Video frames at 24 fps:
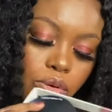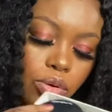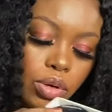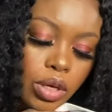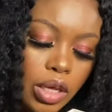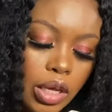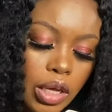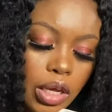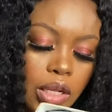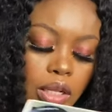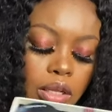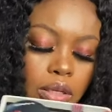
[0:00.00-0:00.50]

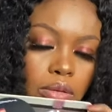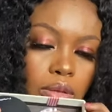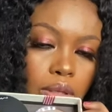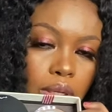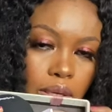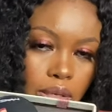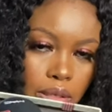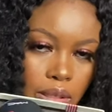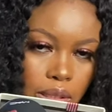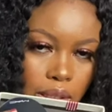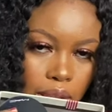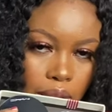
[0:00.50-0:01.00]
Okay,
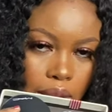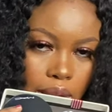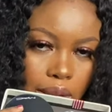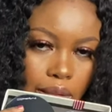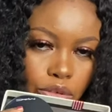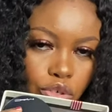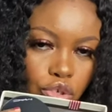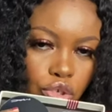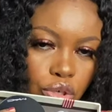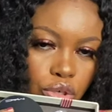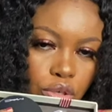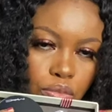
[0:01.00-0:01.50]
this
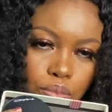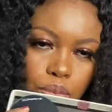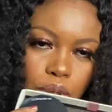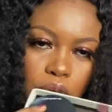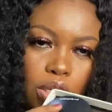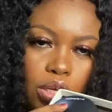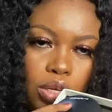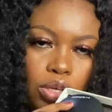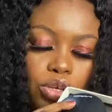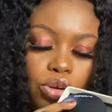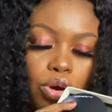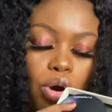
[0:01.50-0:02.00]
should
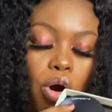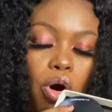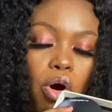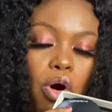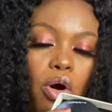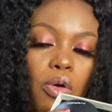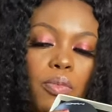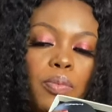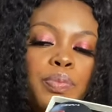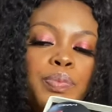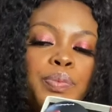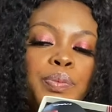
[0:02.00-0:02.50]
be
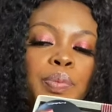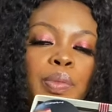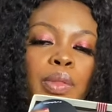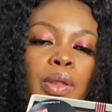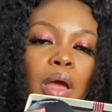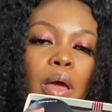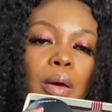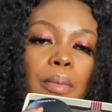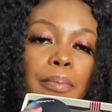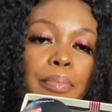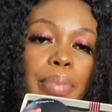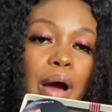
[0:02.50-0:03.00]
your
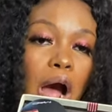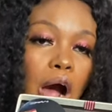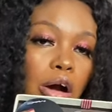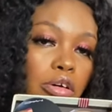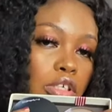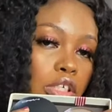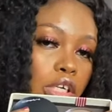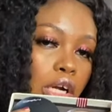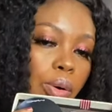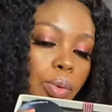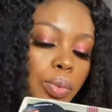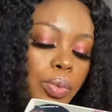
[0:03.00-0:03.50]

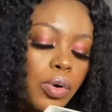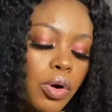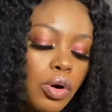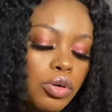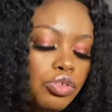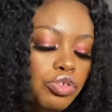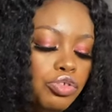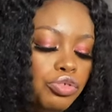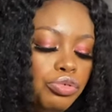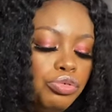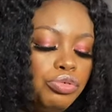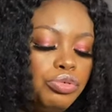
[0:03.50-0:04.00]
powder
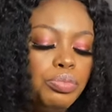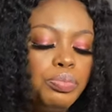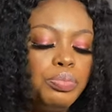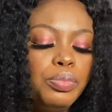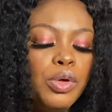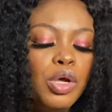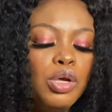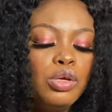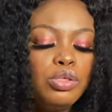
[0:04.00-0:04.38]
wardrobe.